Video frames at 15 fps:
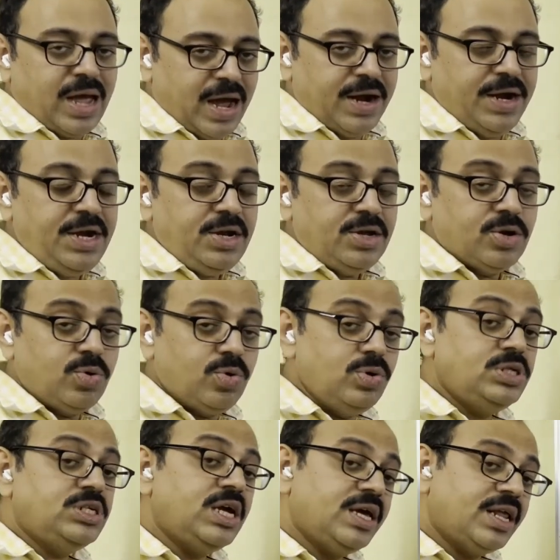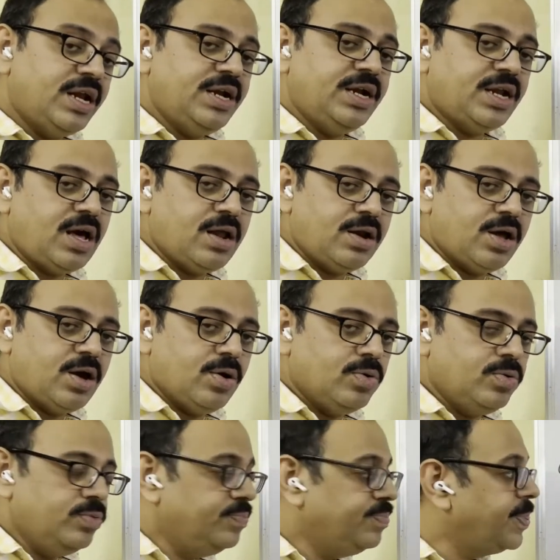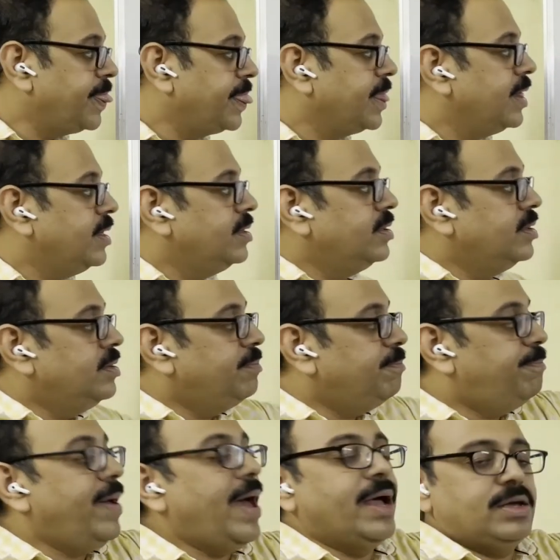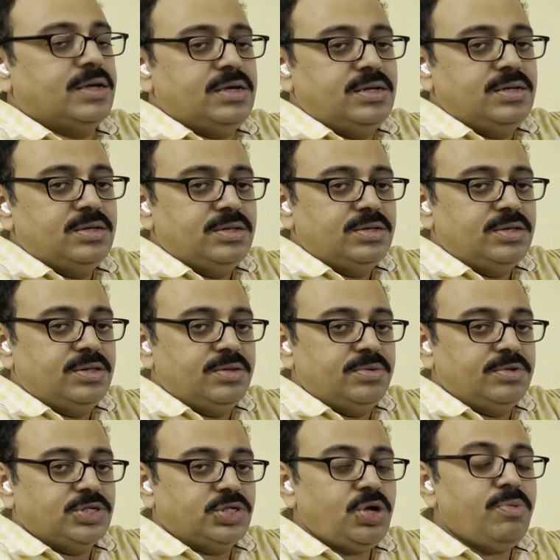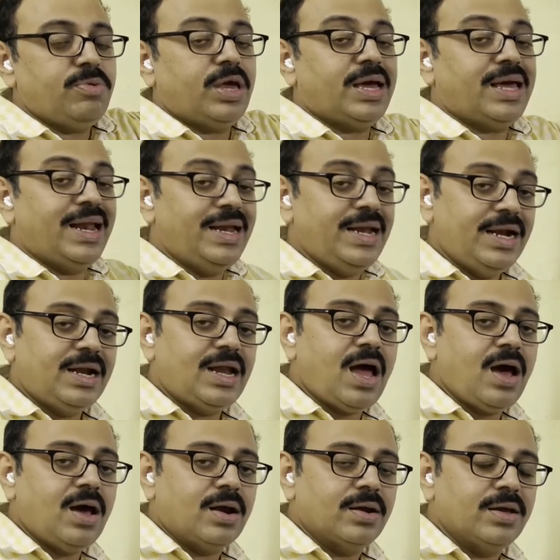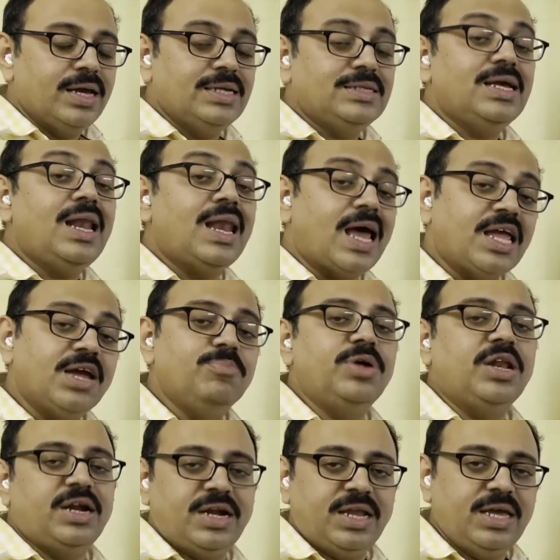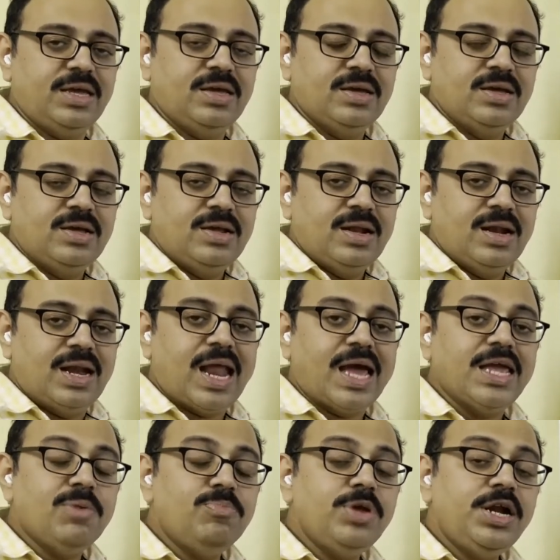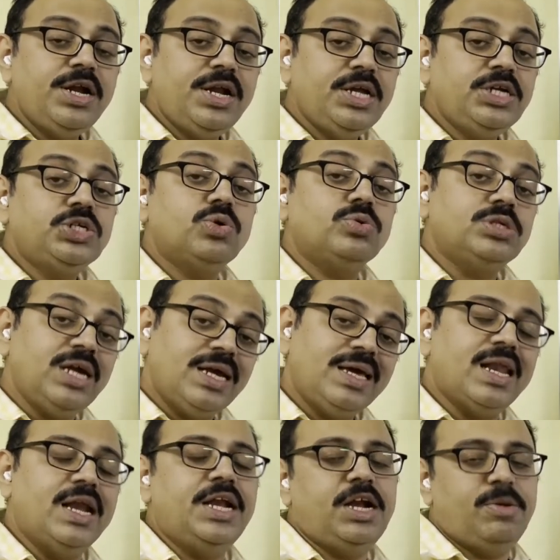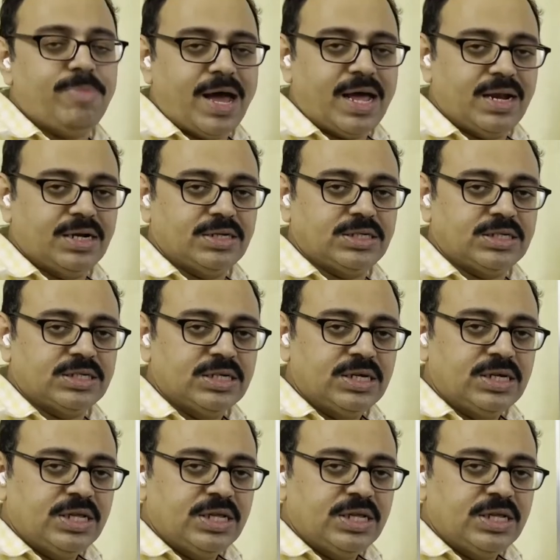And who is a creditor now? Bank. So creditor is a liability. Liability shows a credit balance.